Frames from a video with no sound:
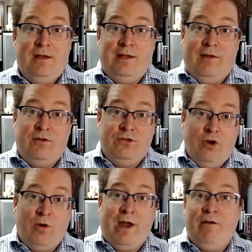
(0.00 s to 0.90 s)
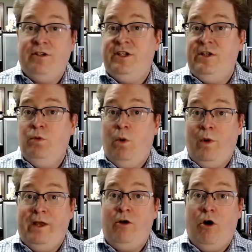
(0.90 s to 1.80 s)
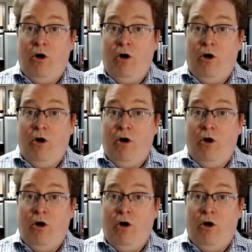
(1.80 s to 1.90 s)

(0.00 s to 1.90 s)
Now, there's no guarantee you will win